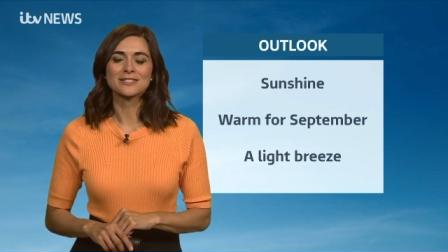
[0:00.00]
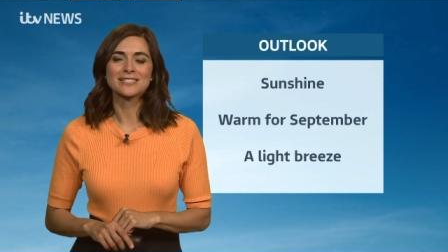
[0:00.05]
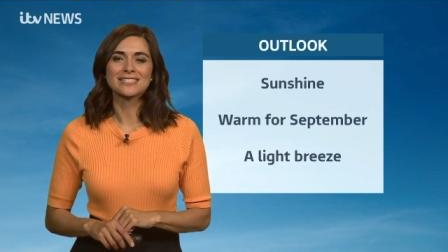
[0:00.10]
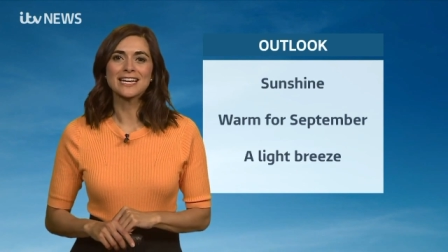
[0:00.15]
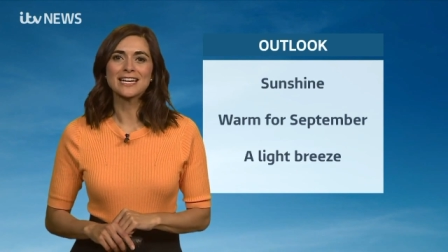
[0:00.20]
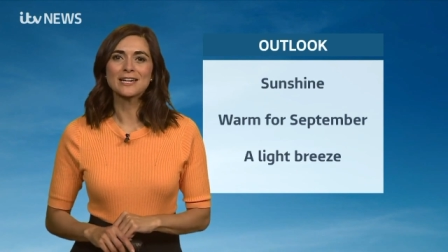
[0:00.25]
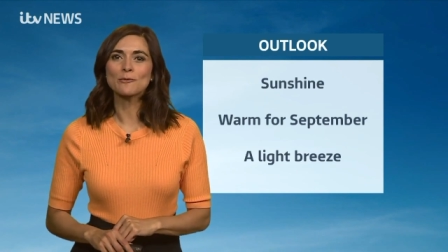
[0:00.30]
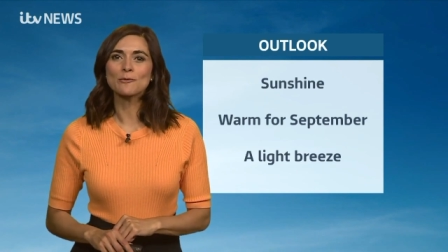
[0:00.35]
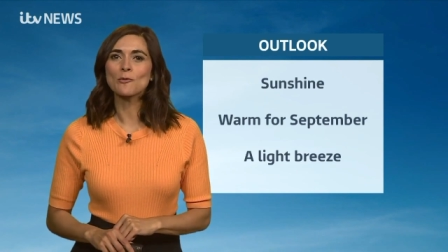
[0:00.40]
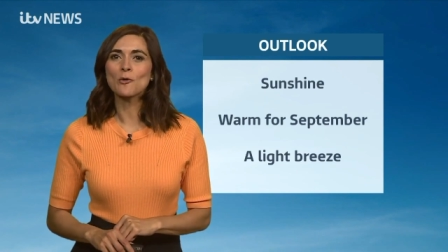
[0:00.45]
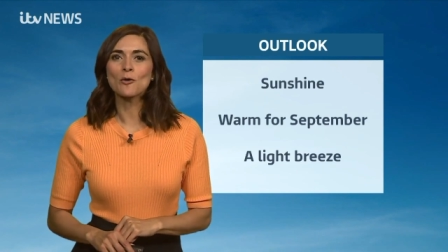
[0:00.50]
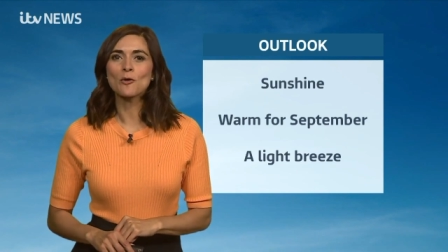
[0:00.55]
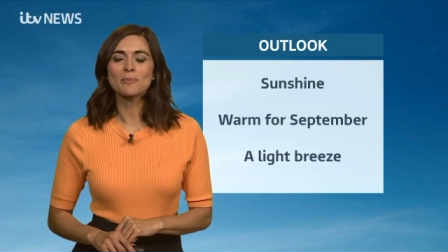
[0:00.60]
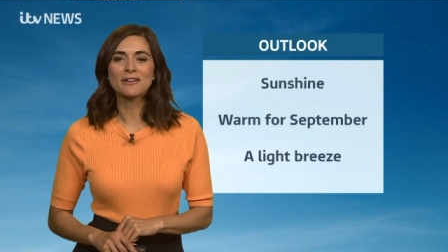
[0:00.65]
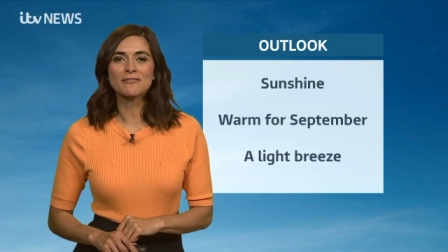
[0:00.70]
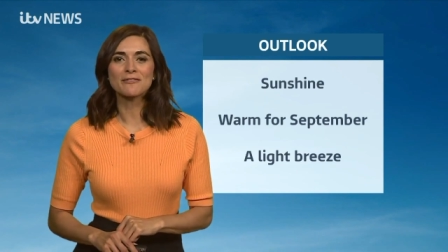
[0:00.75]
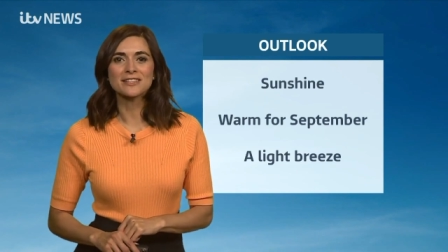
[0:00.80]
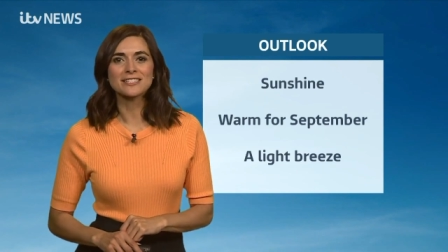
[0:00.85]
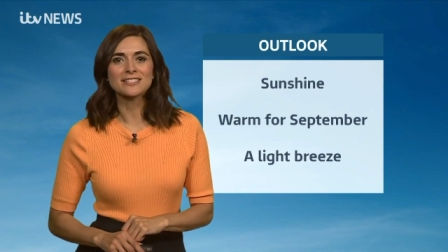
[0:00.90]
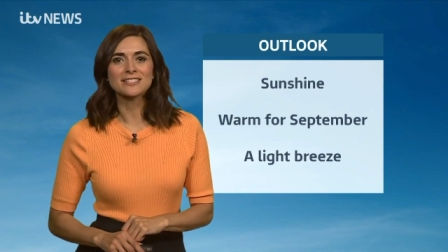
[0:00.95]
staying warm
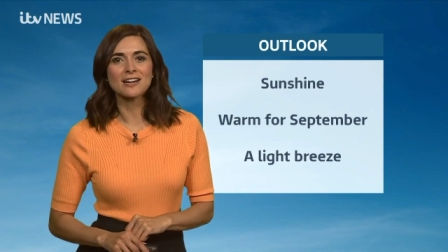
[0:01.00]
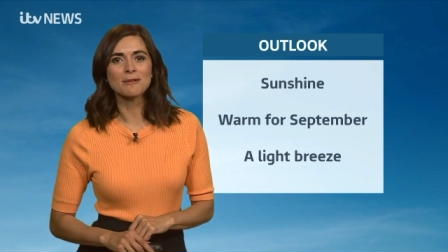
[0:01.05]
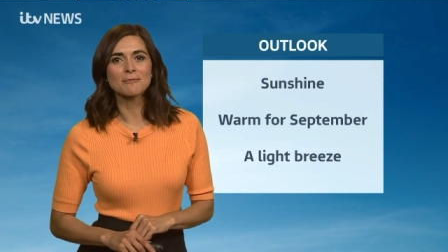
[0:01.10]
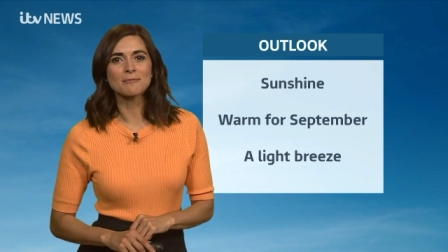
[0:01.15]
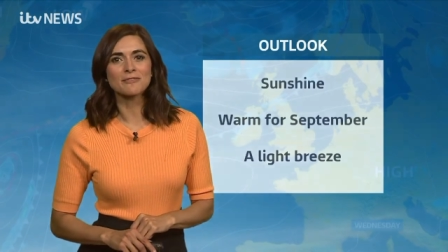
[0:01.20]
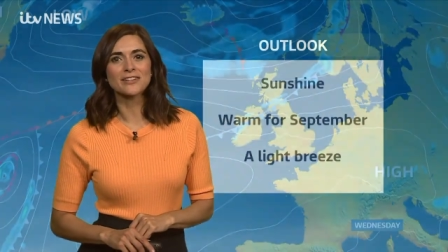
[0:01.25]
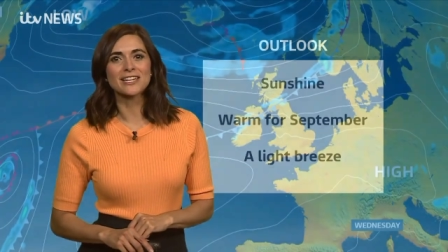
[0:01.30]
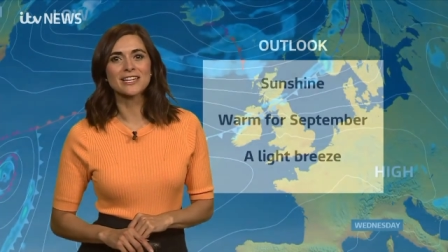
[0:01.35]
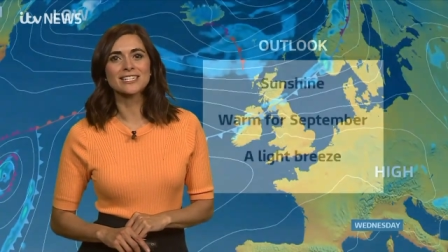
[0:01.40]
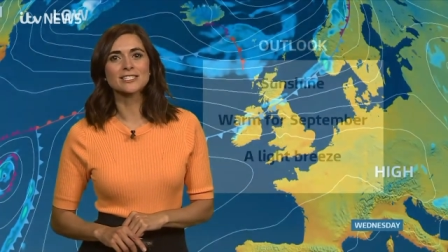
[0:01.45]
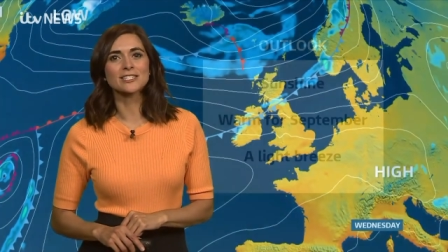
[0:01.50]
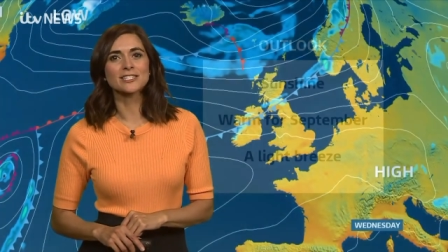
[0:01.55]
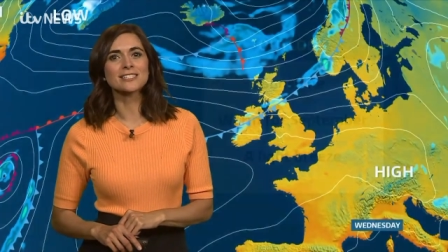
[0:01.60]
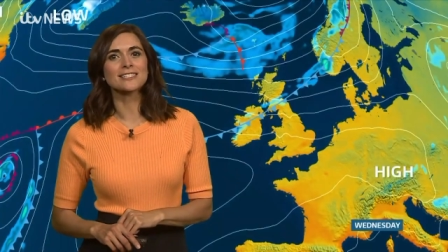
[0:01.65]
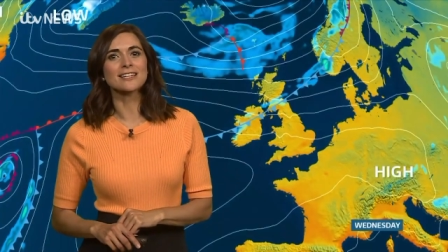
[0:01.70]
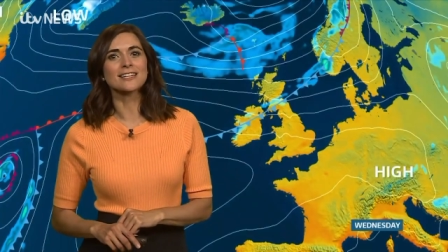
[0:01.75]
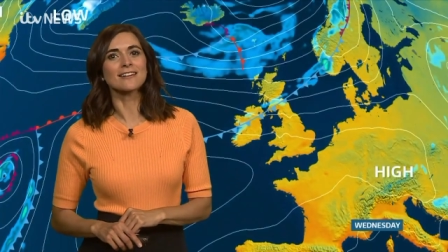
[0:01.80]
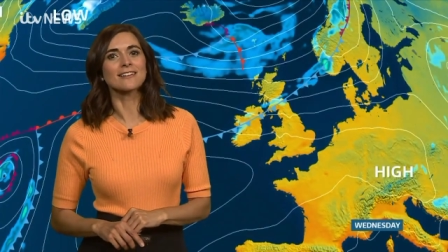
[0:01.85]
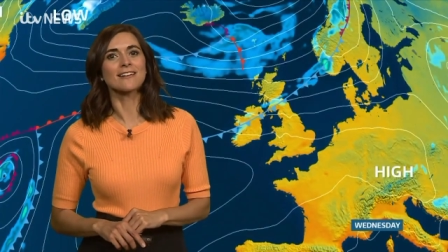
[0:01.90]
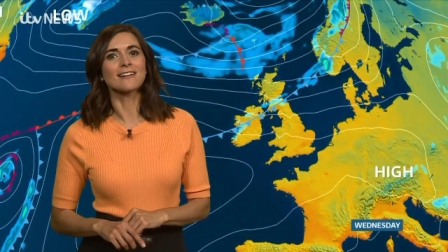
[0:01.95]
given the time of year,
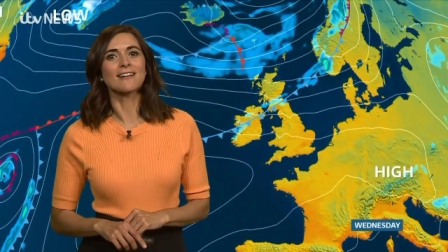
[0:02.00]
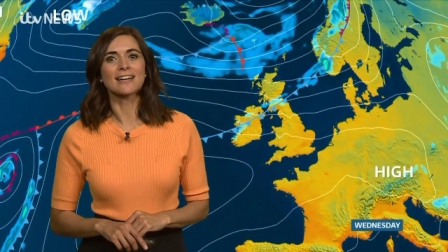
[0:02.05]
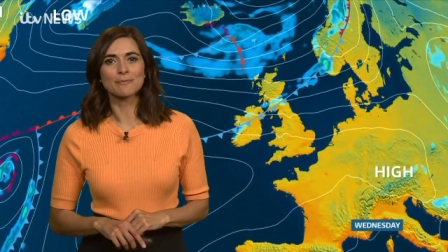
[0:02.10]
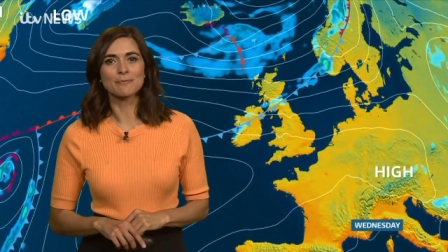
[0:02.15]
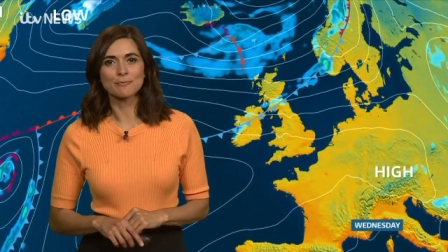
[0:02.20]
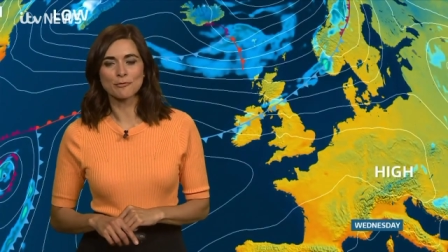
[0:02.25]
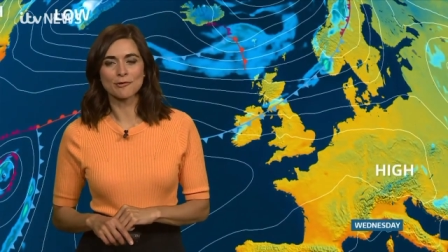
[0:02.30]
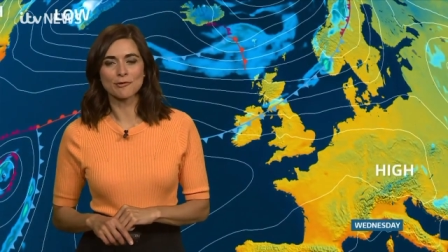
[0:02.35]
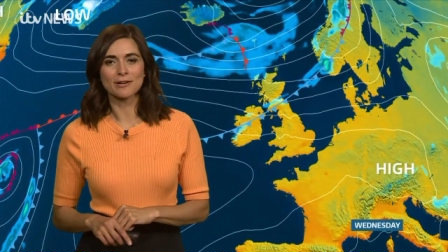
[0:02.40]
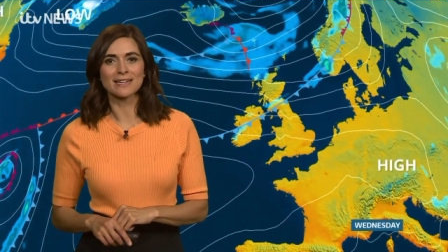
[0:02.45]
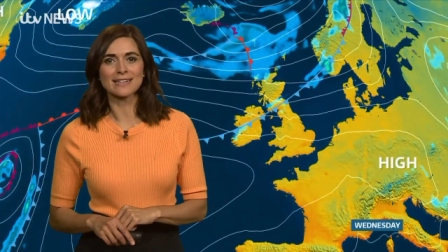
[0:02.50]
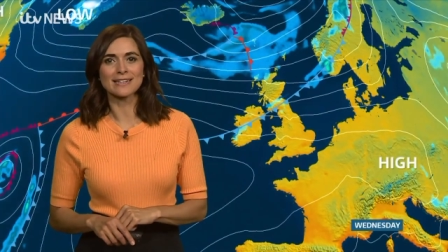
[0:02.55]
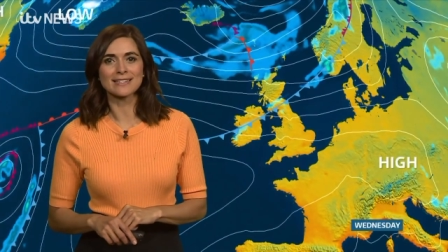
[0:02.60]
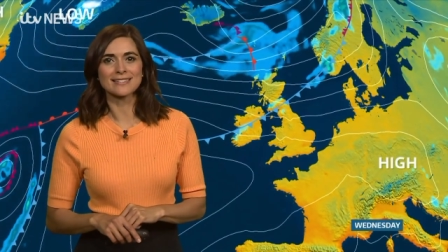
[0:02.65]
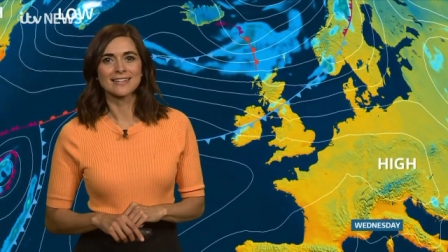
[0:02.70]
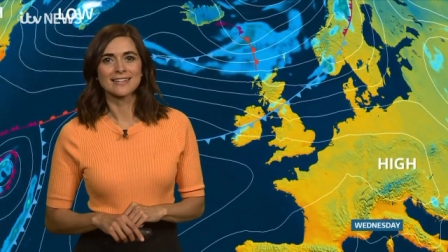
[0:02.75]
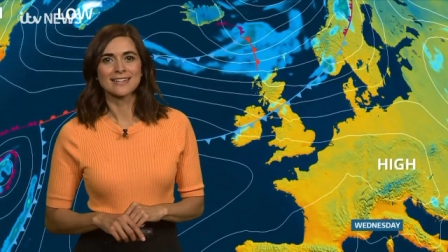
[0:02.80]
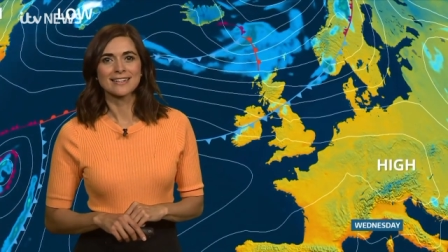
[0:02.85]
just a light breeze.